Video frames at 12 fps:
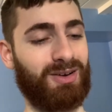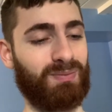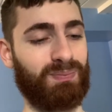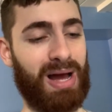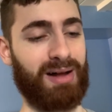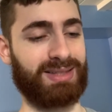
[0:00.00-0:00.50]

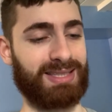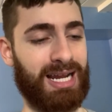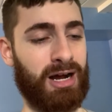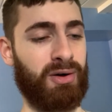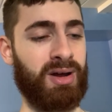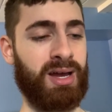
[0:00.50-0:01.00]
balance it
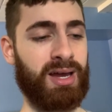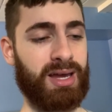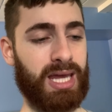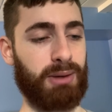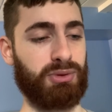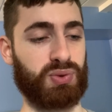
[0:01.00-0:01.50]
out.
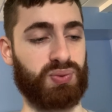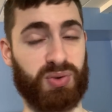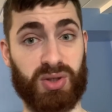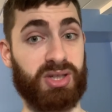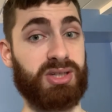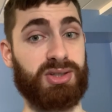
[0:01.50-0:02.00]
He was
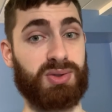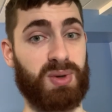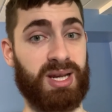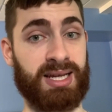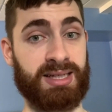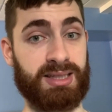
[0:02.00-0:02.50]
really good in
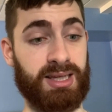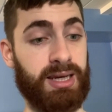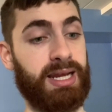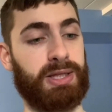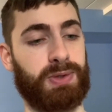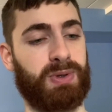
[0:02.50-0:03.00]
2019.
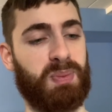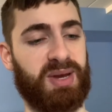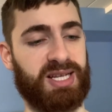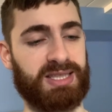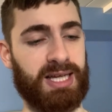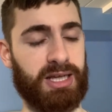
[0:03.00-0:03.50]
He had 3
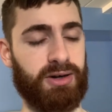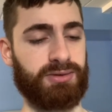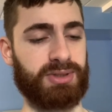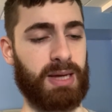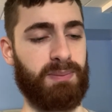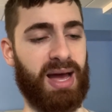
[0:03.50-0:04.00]
picks that year and
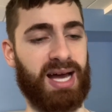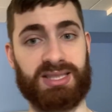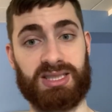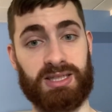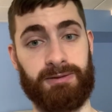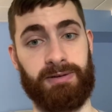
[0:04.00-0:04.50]
10
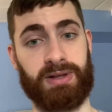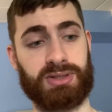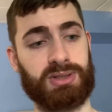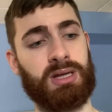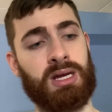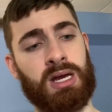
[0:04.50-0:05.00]
passes
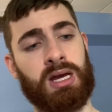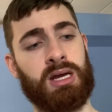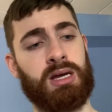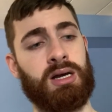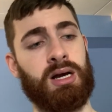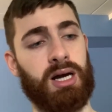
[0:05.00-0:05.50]
defense.
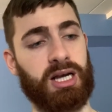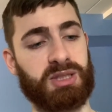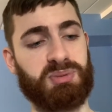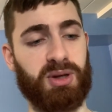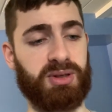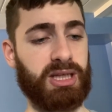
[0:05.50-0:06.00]
He's
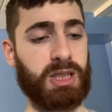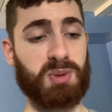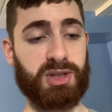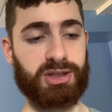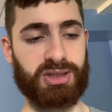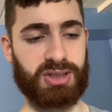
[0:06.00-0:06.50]

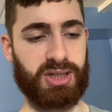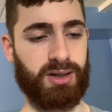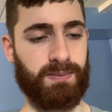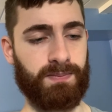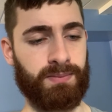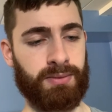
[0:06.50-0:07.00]
been good this
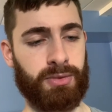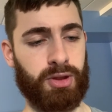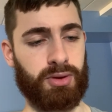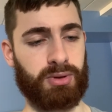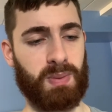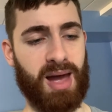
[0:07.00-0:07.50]
year.
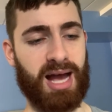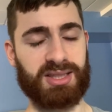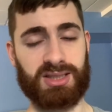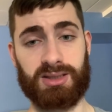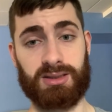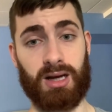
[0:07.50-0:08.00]
3
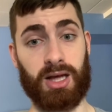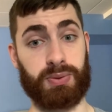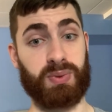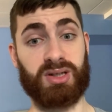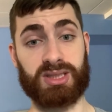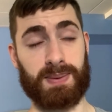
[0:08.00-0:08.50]

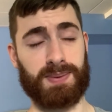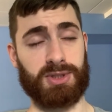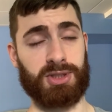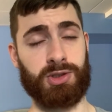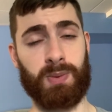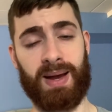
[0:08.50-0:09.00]
interceptions
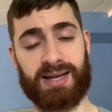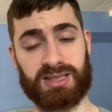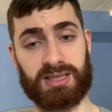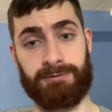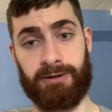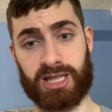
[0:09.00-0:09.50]
and 2 passes
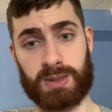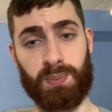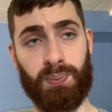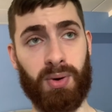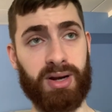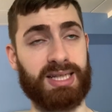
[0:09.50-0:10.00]
defense,
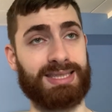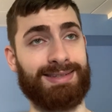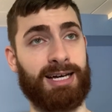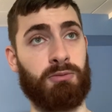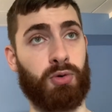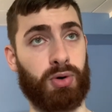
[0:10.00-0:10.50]
but he's
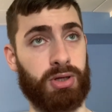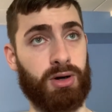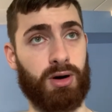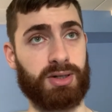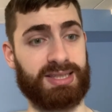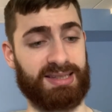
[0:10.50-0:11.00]
allowed more
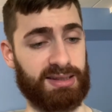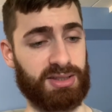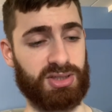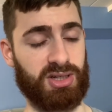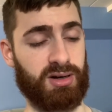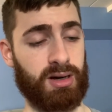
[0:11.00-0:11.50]
yards, I think,
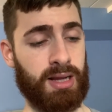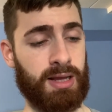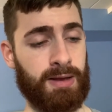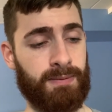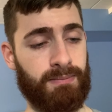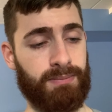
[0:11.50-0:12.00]
this year
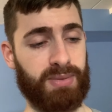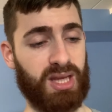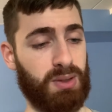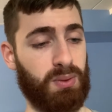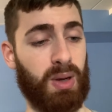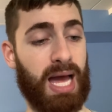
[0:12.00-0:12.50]
than
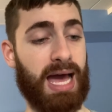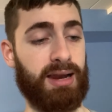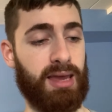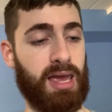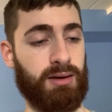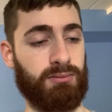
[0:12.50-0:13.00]
he had
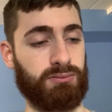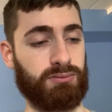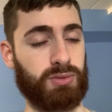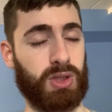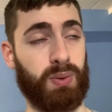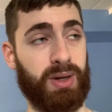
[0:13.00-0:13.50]
in
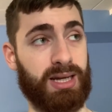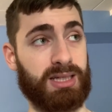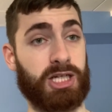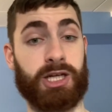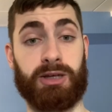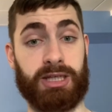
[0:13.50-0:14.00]

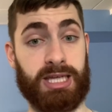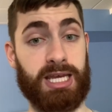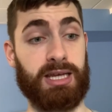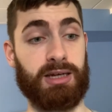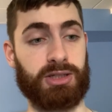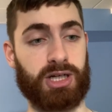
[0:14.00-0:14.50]

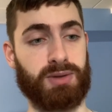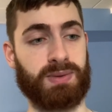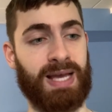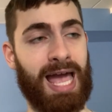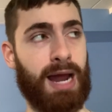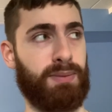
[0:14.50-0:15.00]
2019 in terms
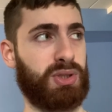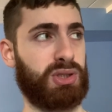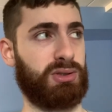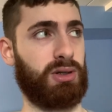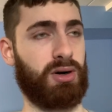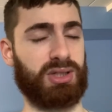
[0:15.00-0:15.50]
of
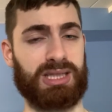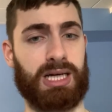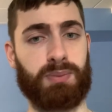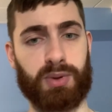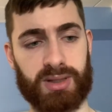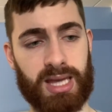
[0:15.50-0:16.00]
average yards
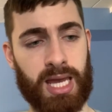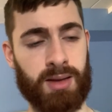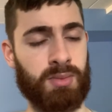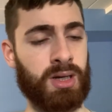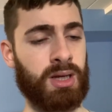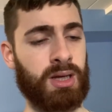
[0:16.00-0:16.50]
allowed per
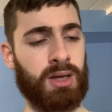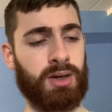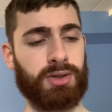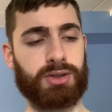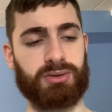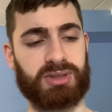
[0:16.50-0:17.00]
game.
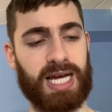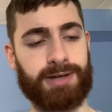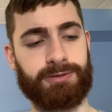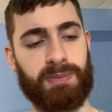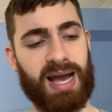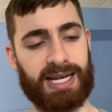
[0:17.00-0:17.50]
So it's kind
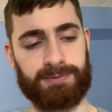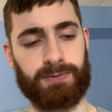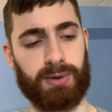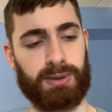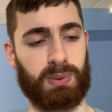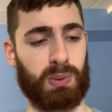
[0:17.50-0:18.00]
of a back and
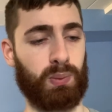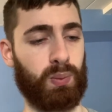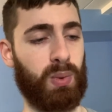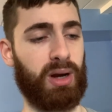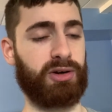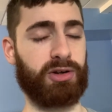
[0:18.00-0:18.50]
forth, but
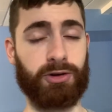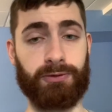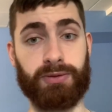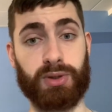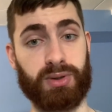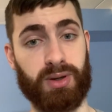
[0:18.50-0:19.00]
where do you
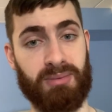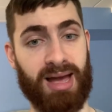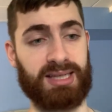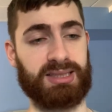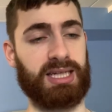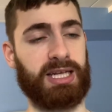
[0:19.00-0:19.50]
view him
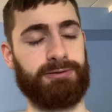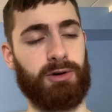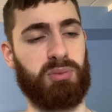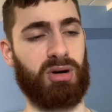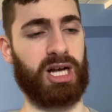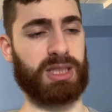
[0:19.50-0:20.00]
as an NFL
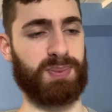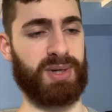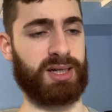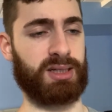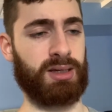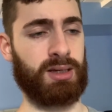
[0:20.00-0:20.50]

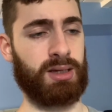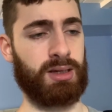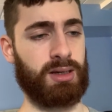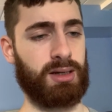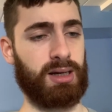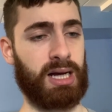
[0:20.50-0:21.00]
prospect?
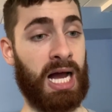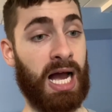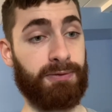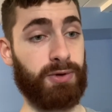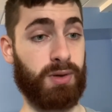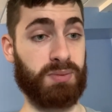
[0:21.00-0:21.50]
I
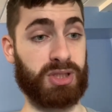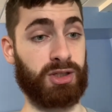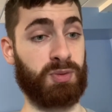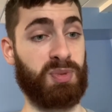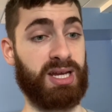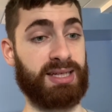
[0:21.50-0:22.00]
view him still
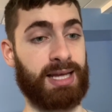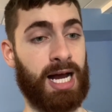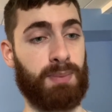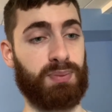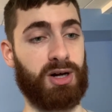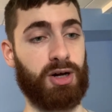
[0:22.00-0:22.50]
being a
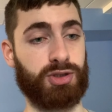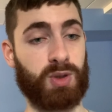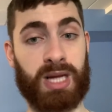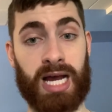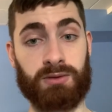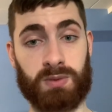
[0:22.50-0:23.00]
top 100
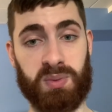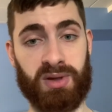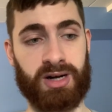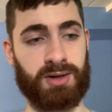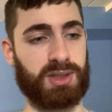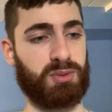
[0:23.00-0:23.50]
caliber
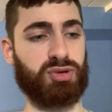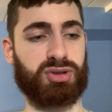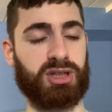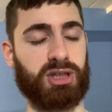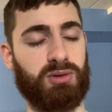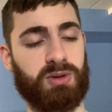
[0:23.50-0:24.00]
player, someone who's
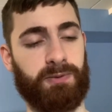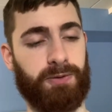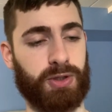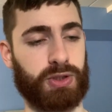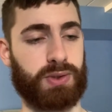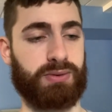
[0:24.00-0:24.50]
going to go in the
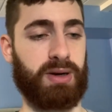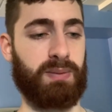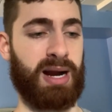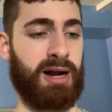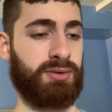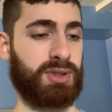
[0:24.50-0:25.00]
first 3
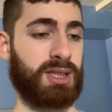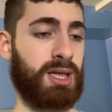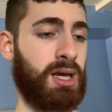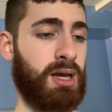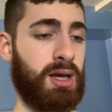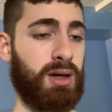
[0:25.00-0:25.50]
rounds
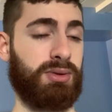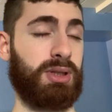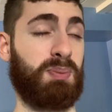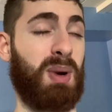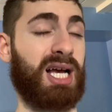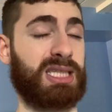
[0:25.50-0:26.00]
with the
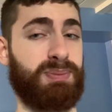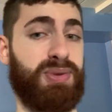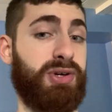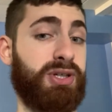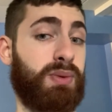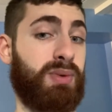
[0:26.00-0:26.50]

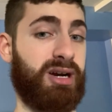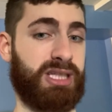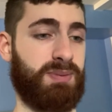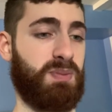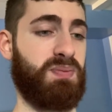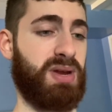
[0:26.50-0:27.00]
possibility to rise
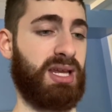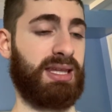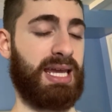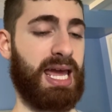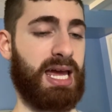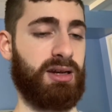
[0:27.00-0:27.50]
up and be in
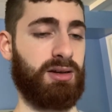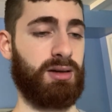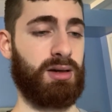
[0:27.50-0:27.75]
the end